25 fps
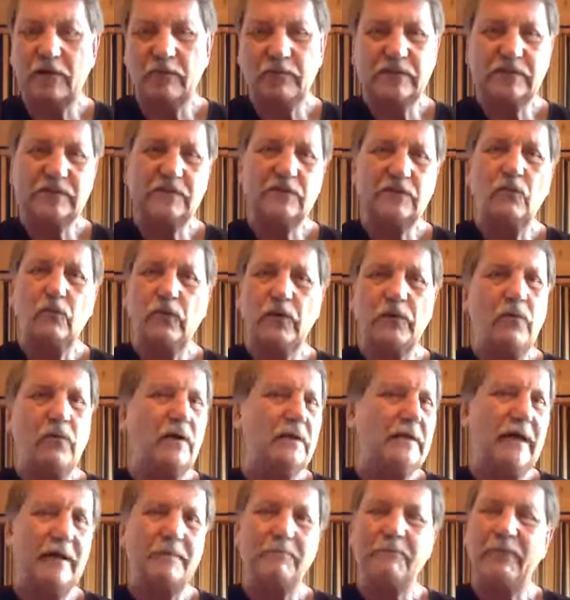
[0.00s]
We want
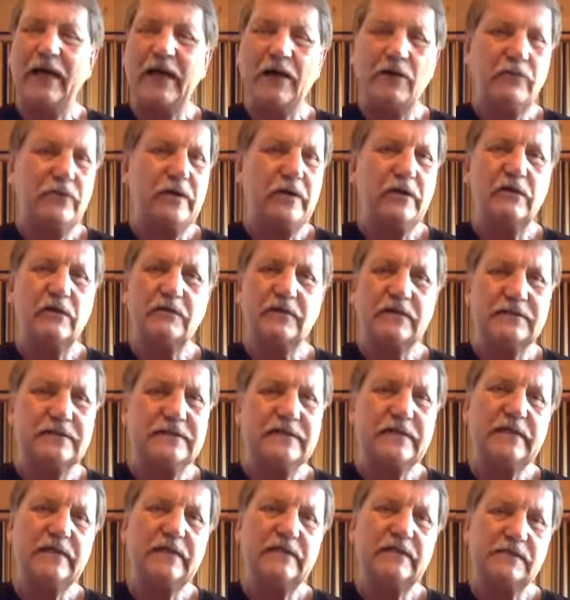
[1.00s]
that pounding on the
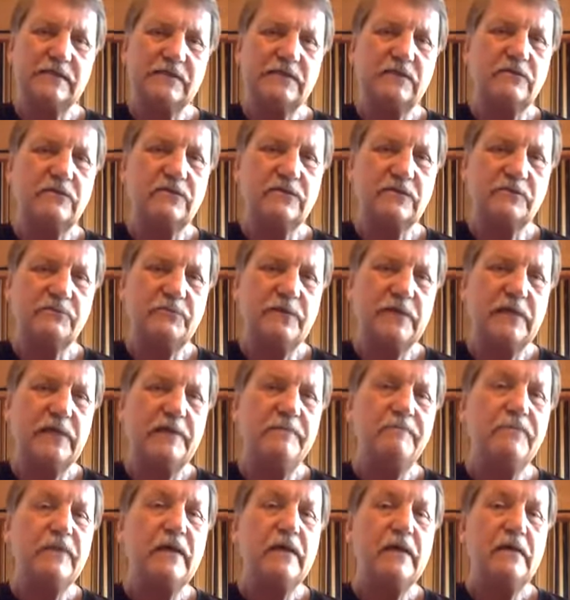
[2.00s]
D to still just be
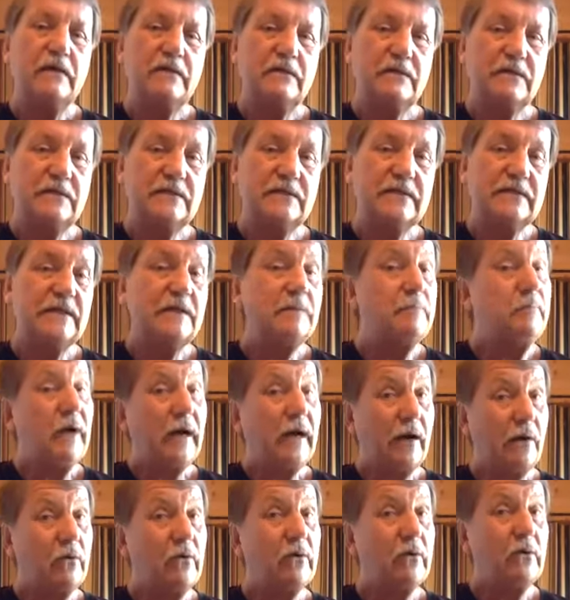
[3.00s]
the D
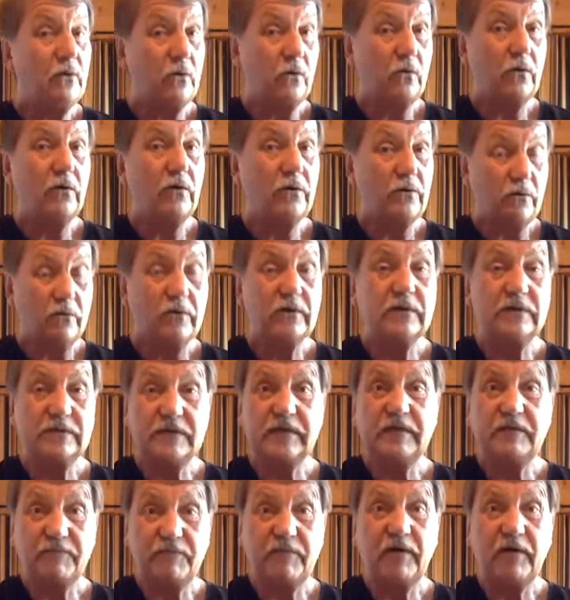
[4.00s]
power chord or a
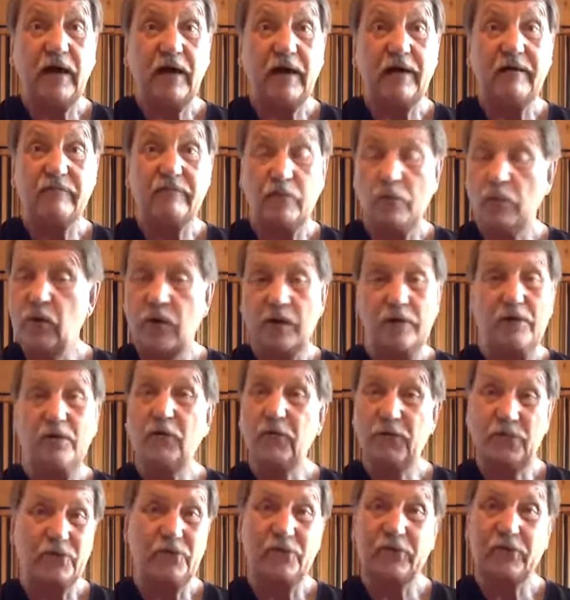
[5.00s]
D5. We want no
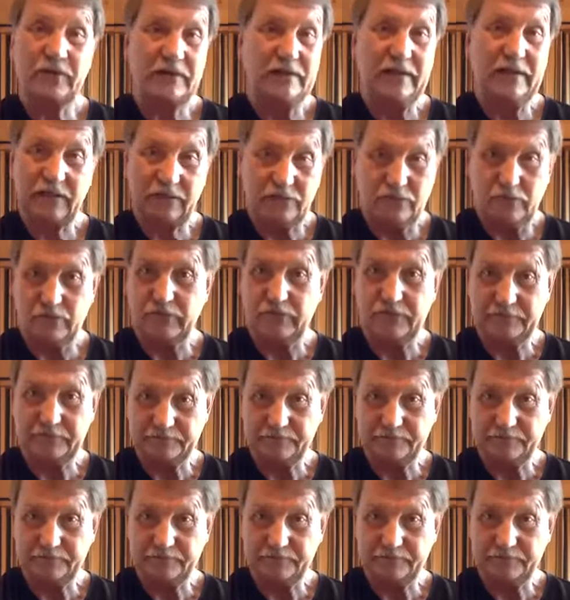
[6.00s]
third in that chord.